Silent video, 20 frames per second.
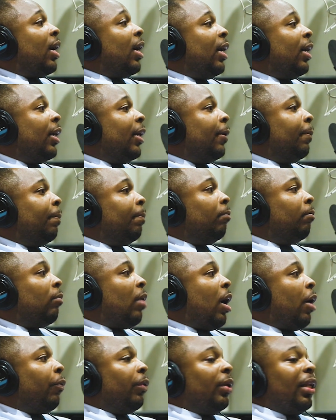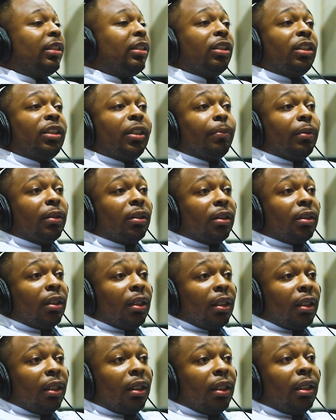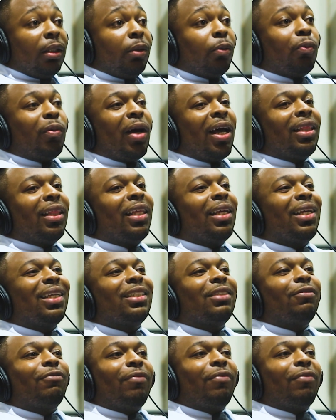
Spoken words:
Our relationship is good. I think it's